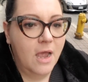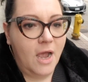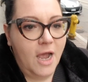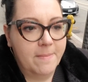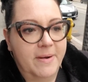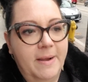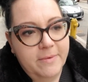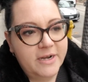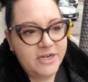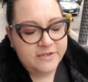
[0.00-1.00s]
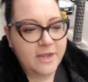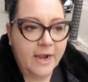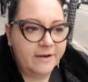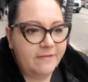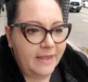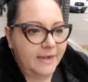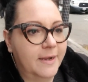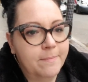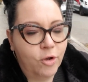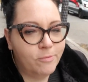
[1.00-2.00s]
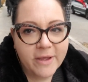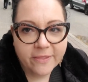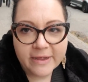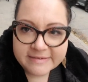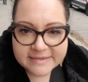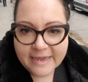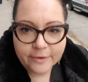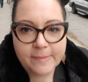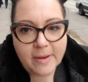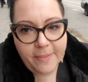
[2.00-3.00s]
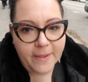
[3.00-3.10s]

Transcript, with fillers: Um, and I'm gonna just kind of like pull my thoughts together about